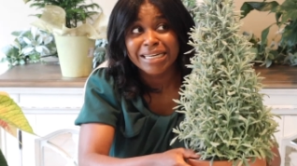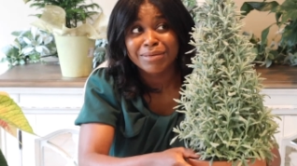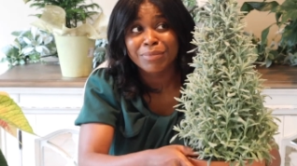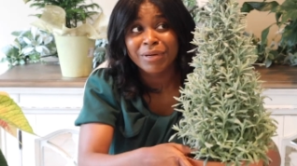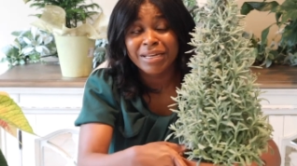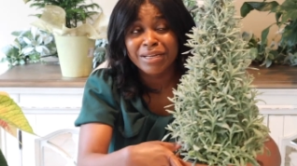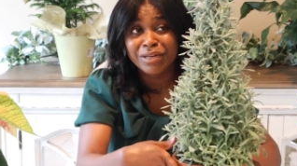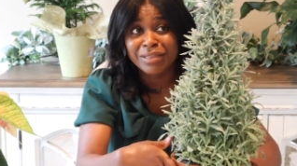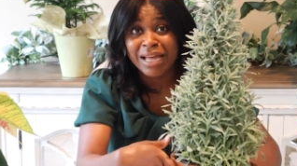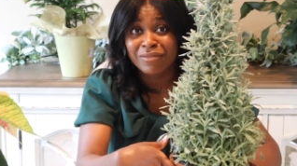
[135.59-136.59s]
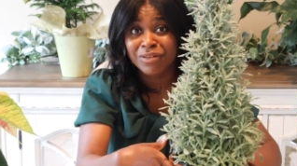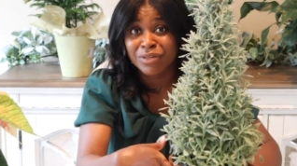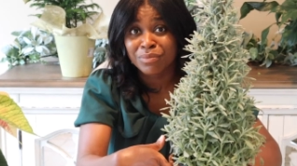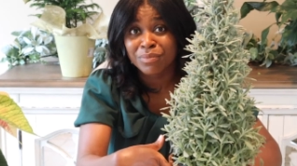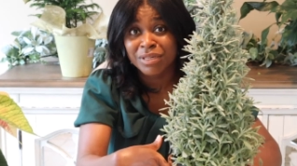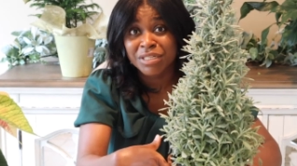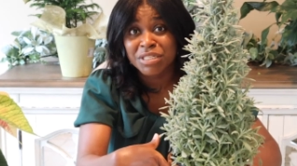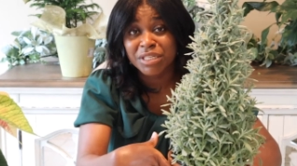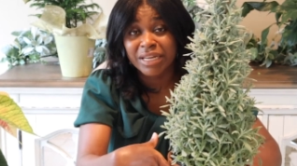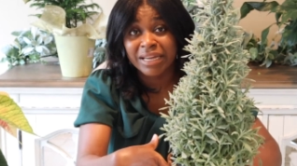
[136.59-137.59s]
bring your lavender
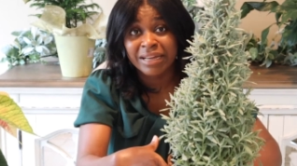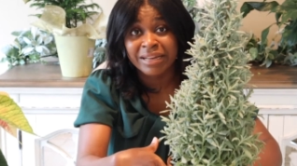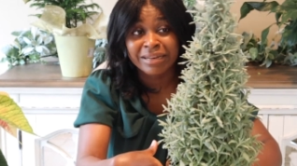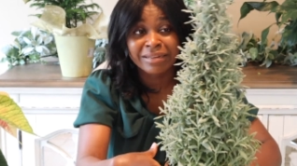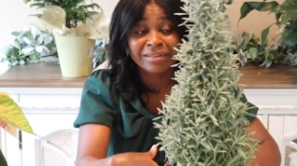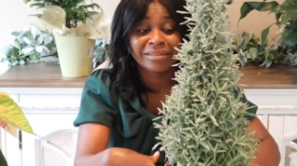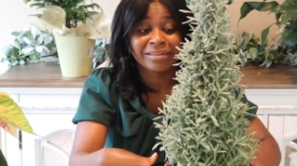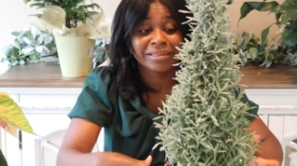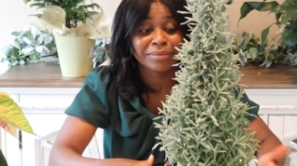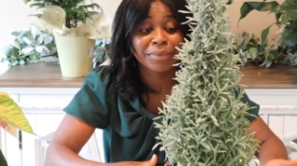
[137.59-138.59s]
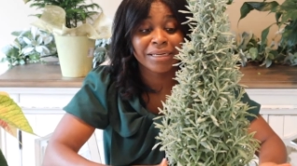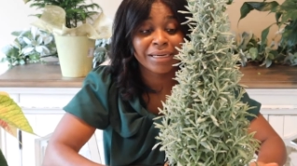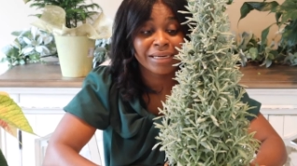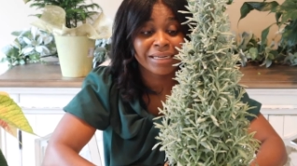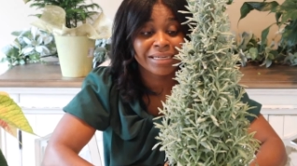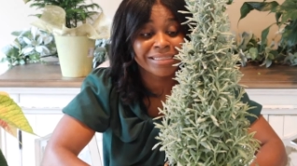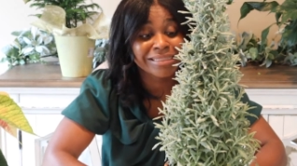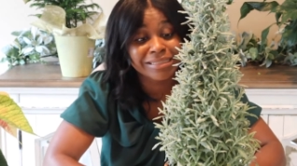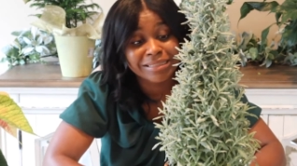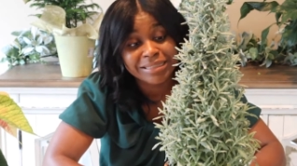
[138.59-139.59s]
bush in,
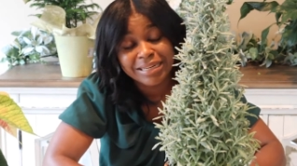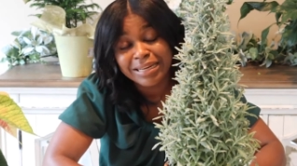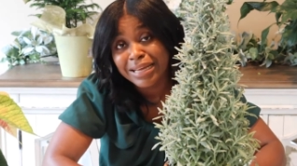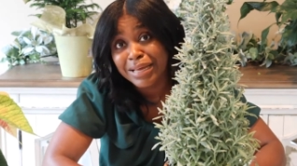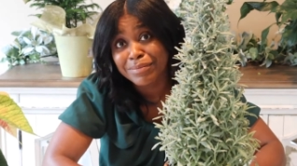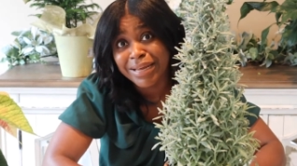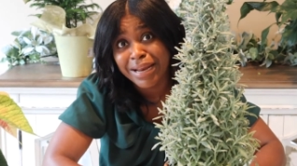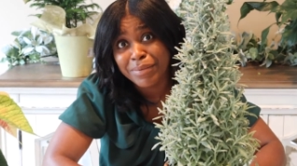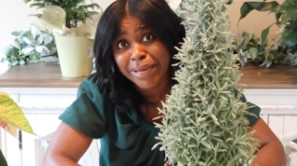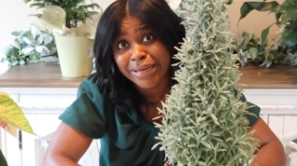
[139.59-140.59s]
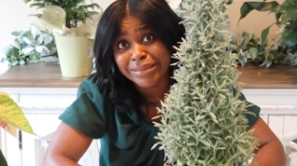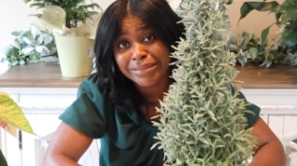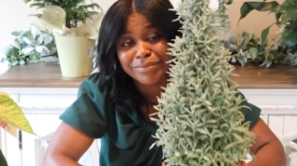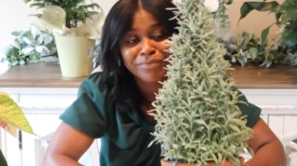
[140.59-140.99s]
because you may not make it.